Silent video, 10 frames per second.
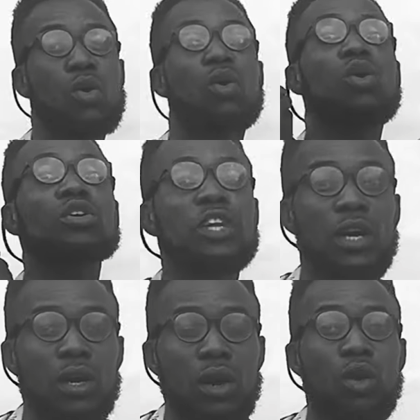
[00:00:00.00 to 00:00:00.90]
or
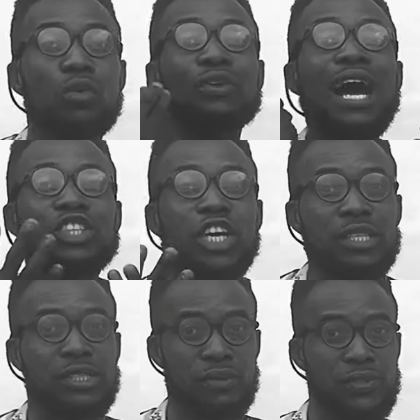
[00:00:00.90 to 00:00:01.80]
order of
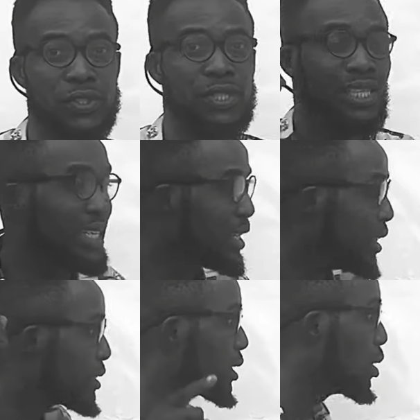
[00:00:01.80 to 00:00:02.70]
adjectives
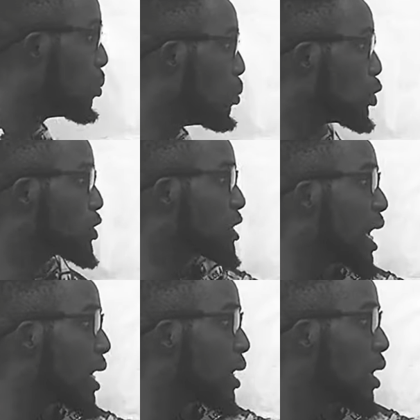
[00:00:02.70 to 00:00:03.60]
is
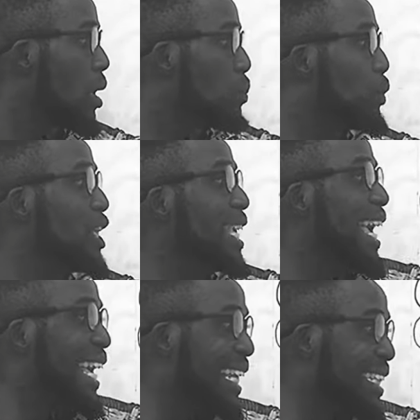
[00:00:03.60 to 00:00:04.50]
Mossack
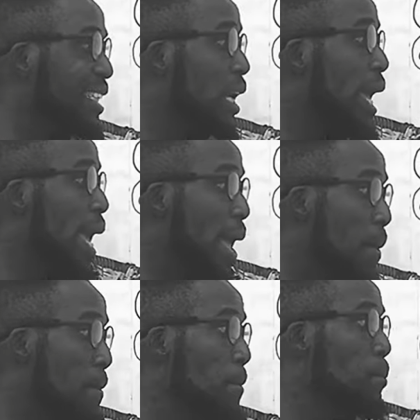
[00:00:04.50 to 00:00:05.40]

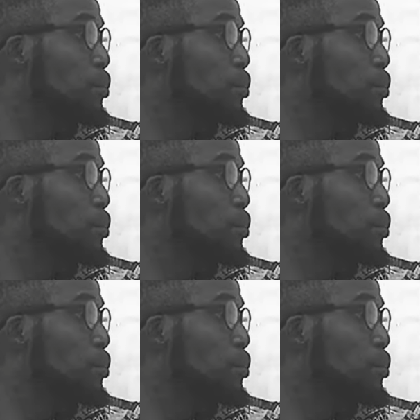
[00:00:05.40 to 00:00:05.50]
PNMPH.